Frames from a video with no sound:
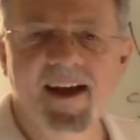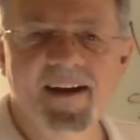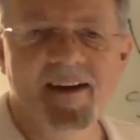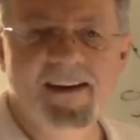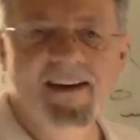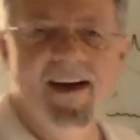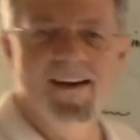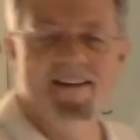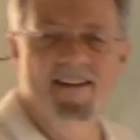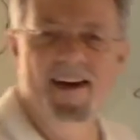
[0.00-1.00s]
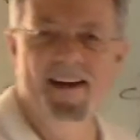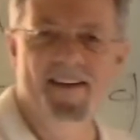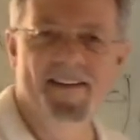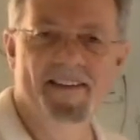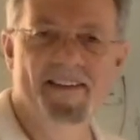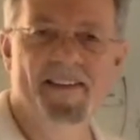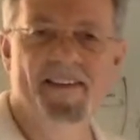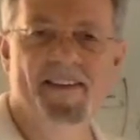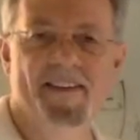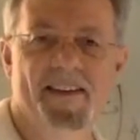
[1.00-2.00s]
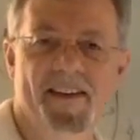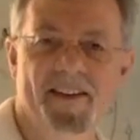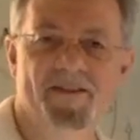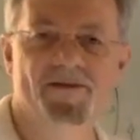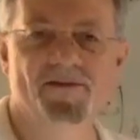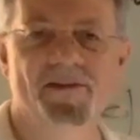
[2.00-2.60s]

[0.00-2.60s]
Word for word: right, you got all that? Good deal.